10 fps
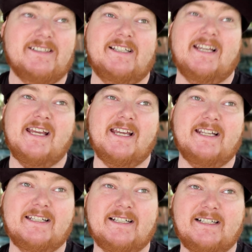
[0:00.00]

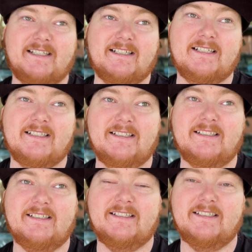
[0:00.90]
And
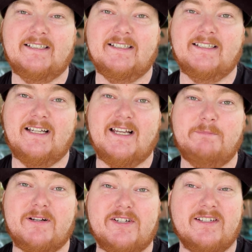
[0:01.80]
as
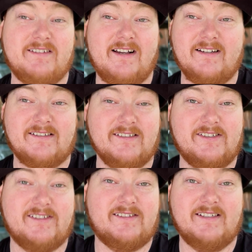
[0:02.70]
much as it sucks, it
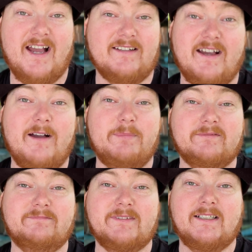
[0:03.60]
just had to
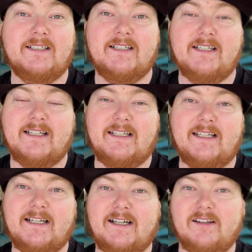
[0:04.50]
happen.
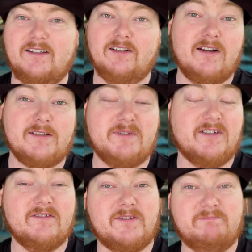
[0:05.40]
Now, the lines
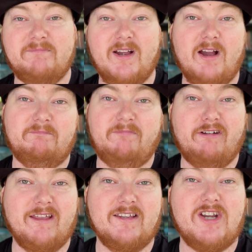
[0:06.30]
themselves,
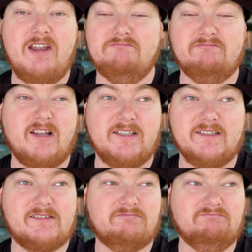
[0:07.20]
fairly cheap. I think
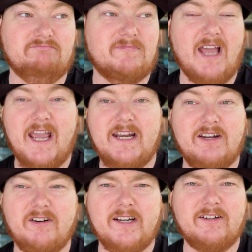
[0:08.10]
it's $80,
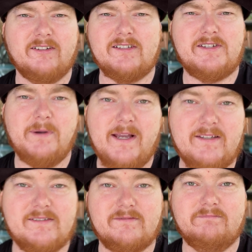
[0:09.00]
$90
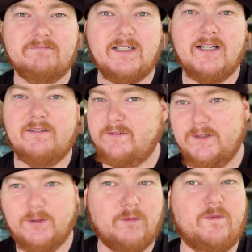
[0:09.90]
US for
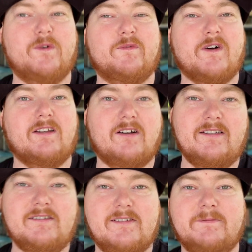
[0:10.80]
all 4 front
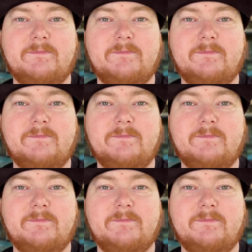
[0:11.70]
lines.